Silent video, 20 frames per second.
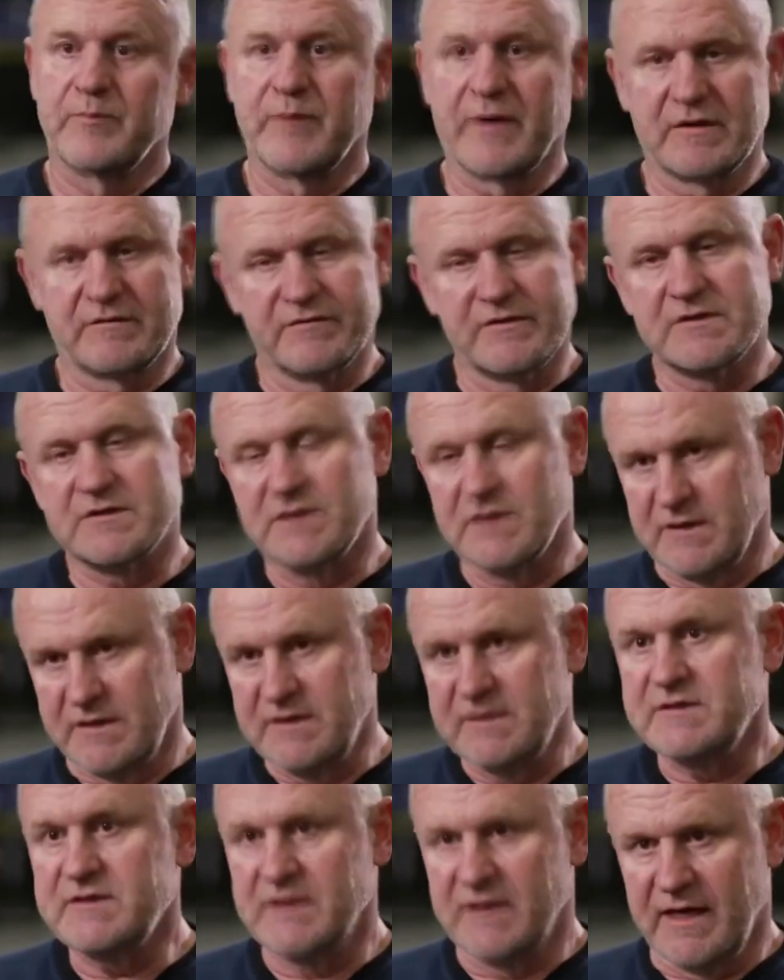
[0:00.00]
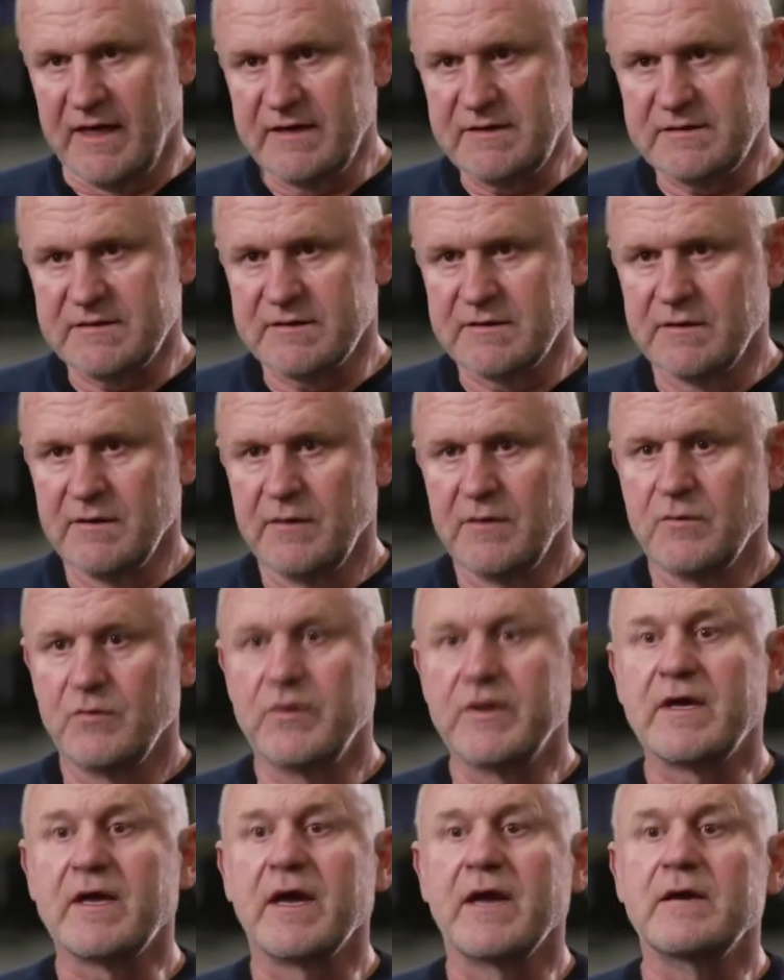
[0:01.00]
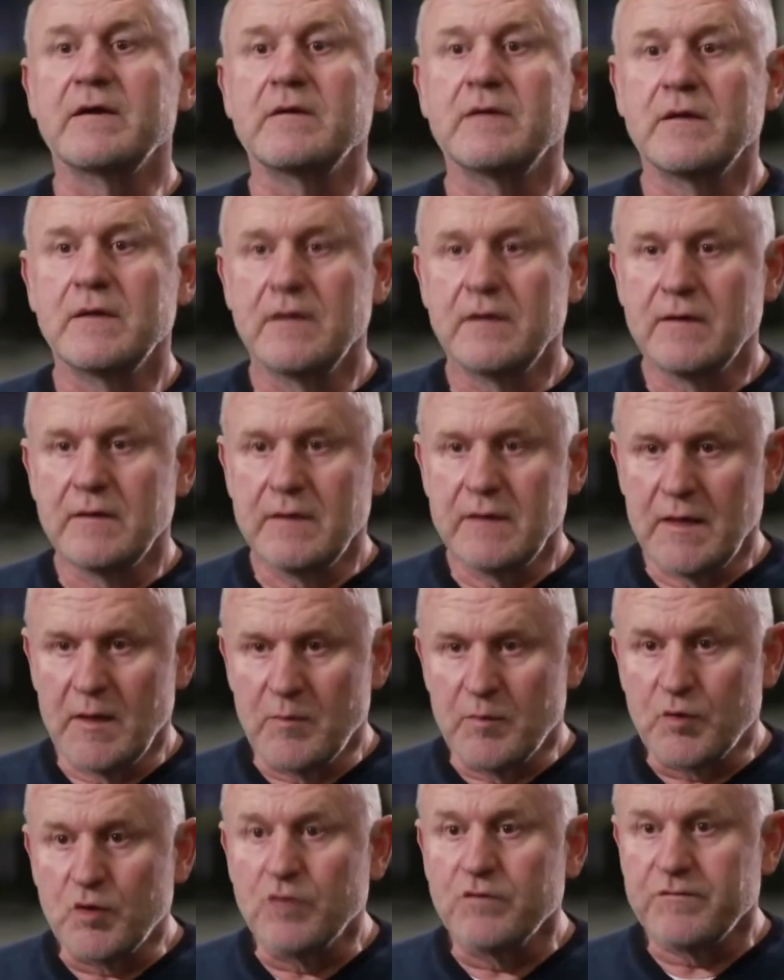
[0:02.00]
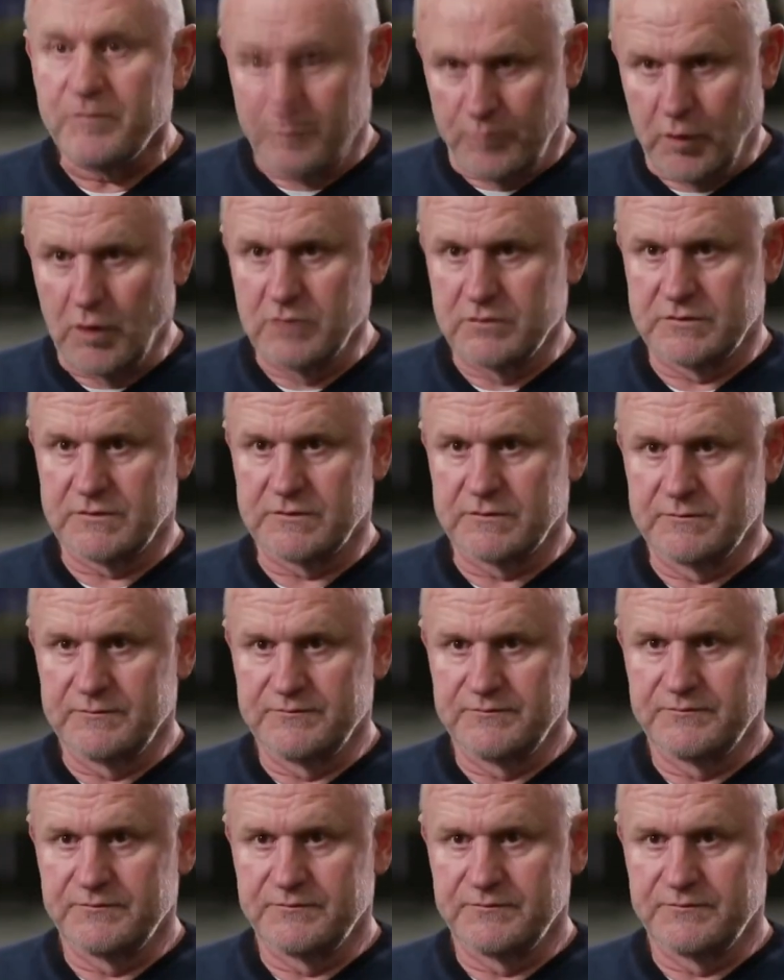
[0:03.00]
But with the ECS, we can improve both.